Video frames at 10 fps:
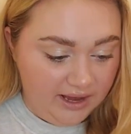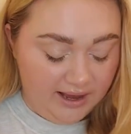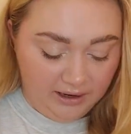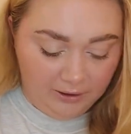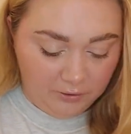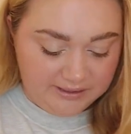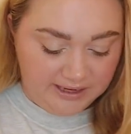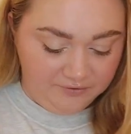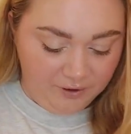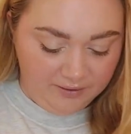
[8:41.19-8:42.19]
Yeah, like, honestly,
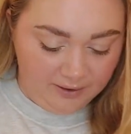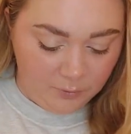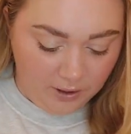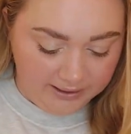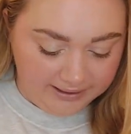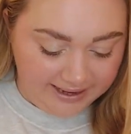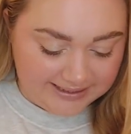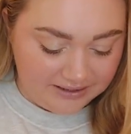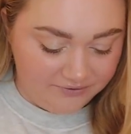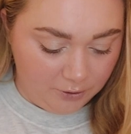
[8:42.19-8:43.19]
I feel like they're all kind of
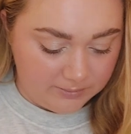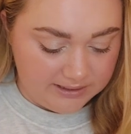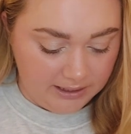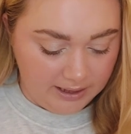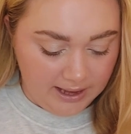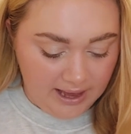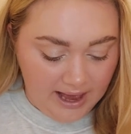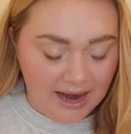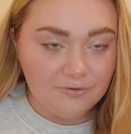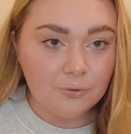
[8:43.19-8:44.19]
classic films that
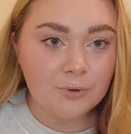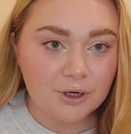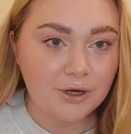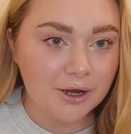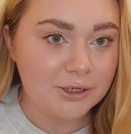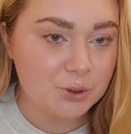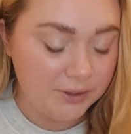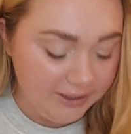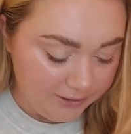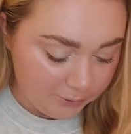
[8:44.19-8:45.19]
everyone could kind of
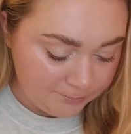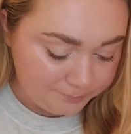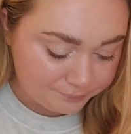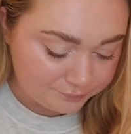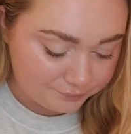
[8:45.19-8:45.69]
join in on.